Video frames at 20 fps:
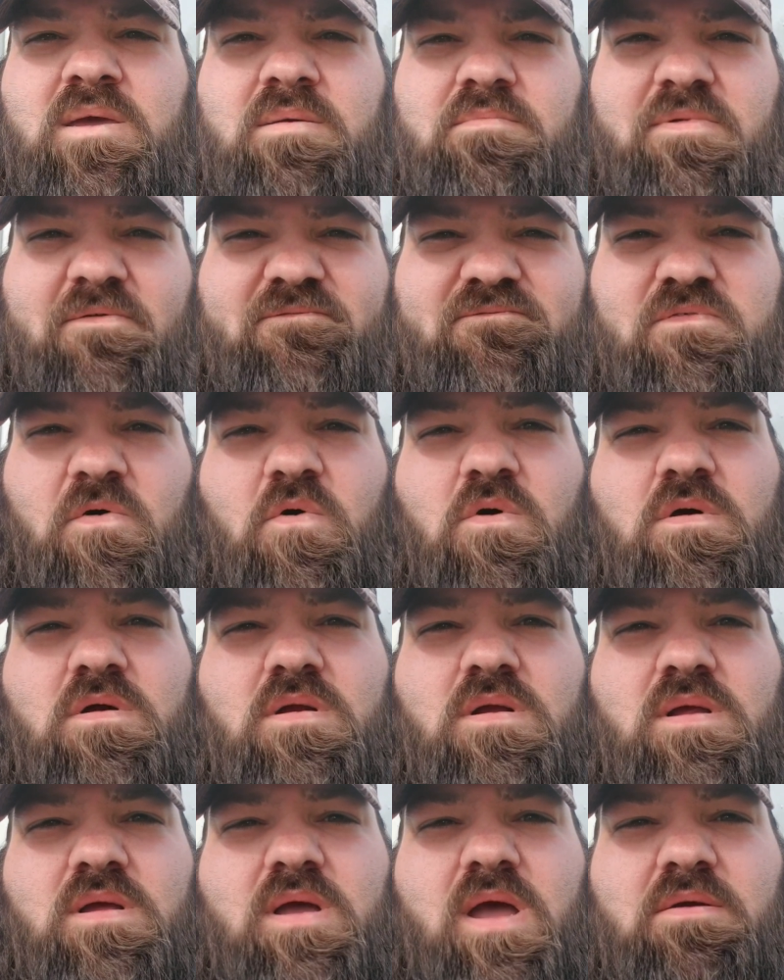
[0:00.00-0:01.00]

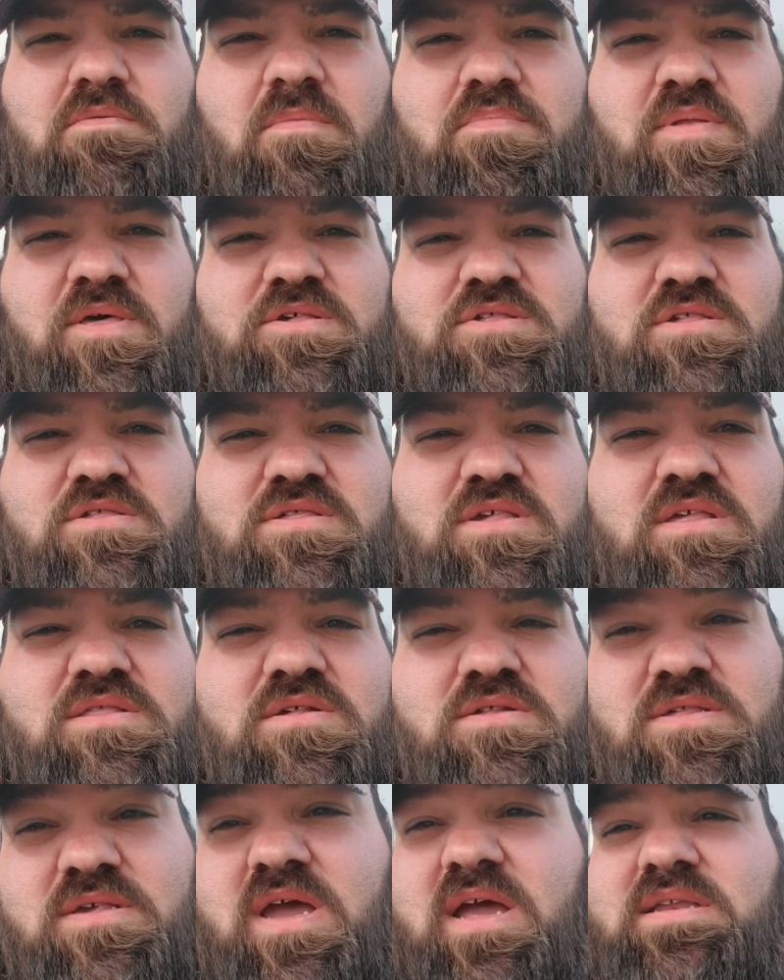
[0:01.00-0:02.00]
before I replaced the
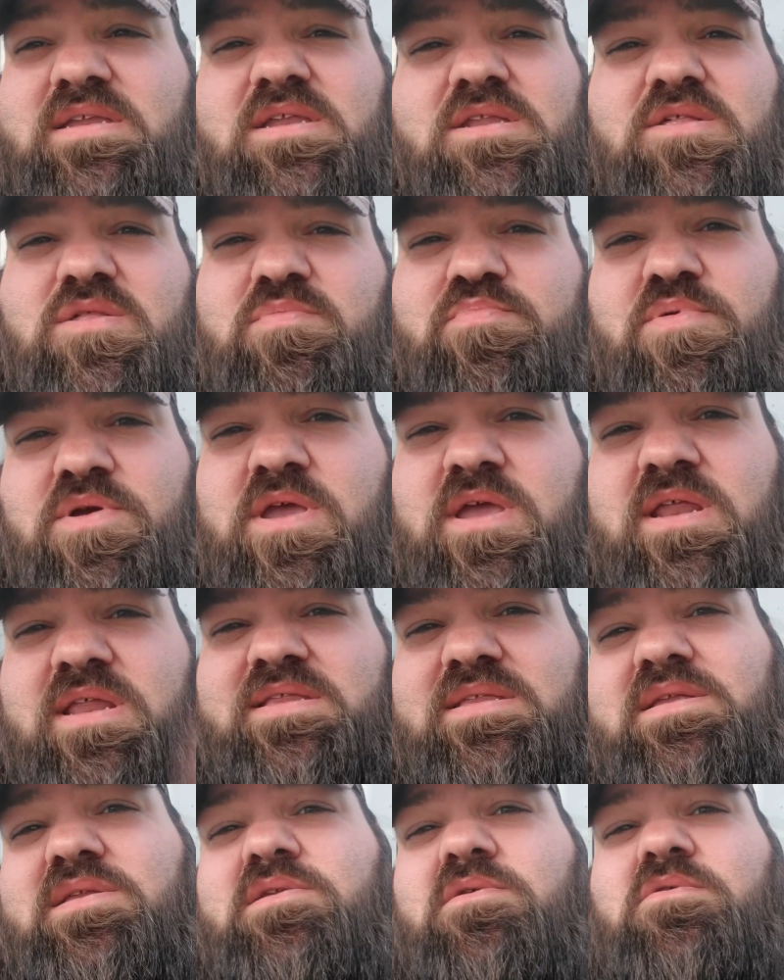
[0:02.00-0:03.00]
sensor, see, I did the spring and it
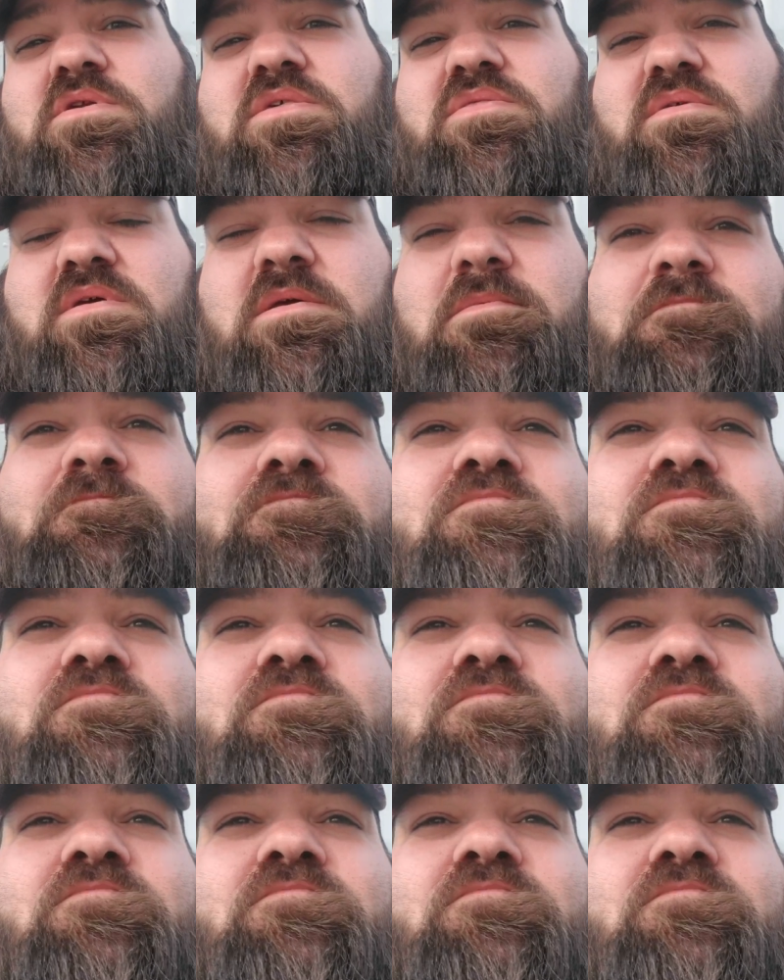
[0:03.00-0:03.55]
didn't do anything.